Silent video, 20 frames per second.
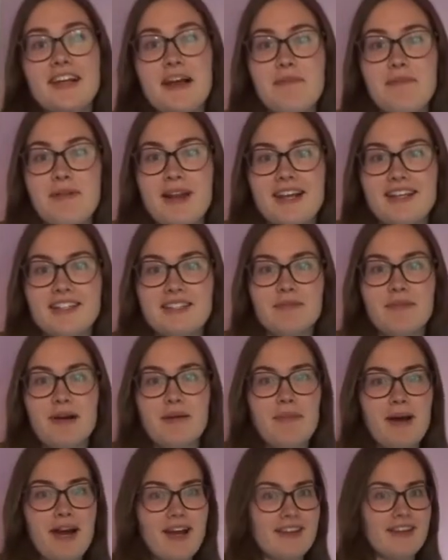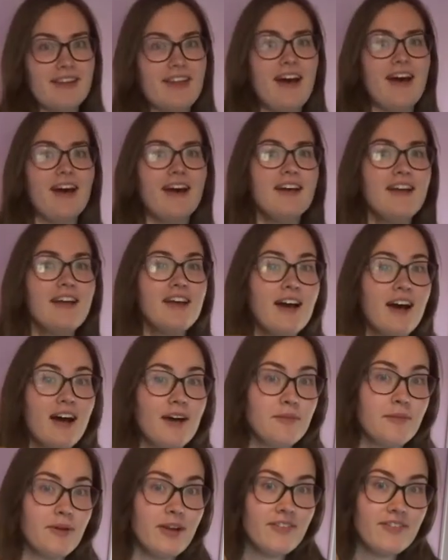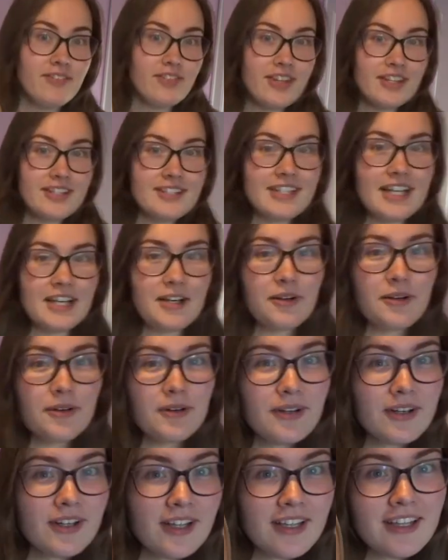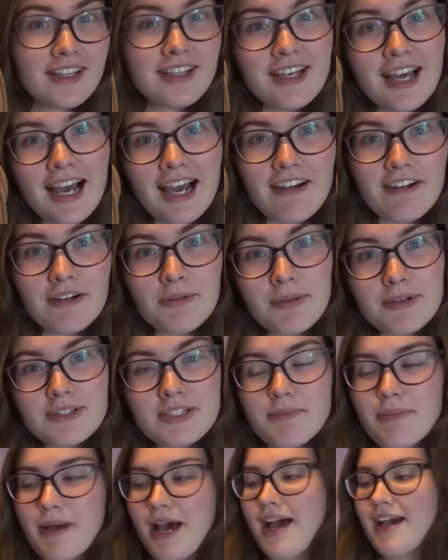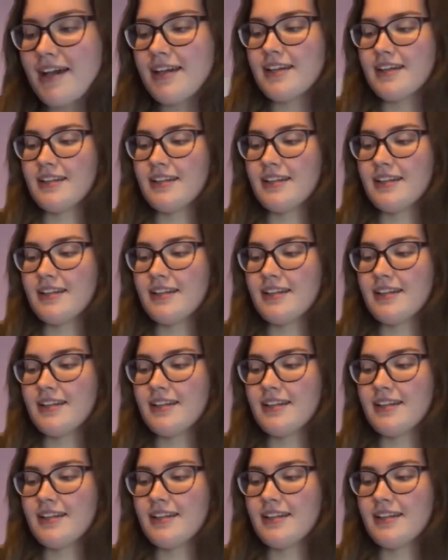I placed my bag there, with this little Harry Potter bag.